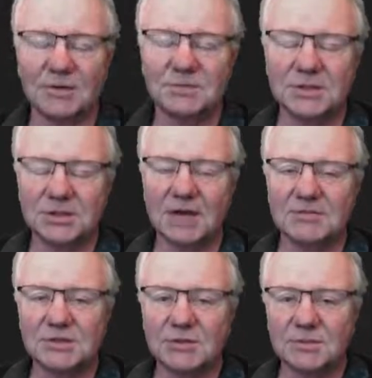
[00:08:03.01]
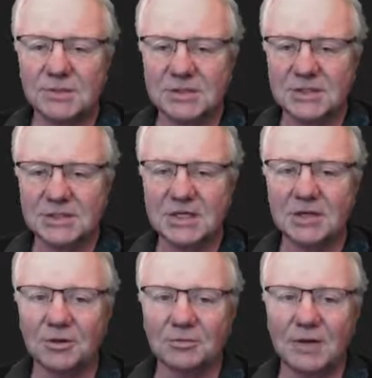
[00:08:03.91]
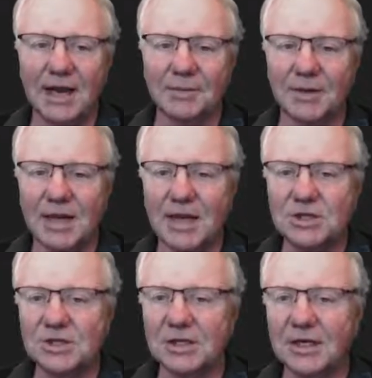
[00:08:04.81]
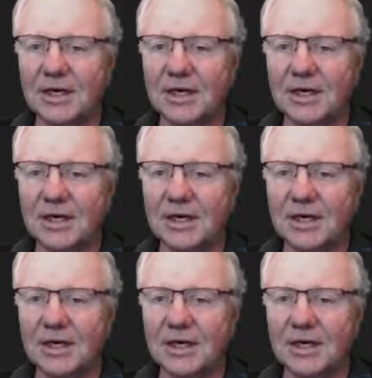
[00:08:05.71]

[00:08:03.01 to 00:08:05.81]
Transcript: Since JavaScript is a single-threaded application,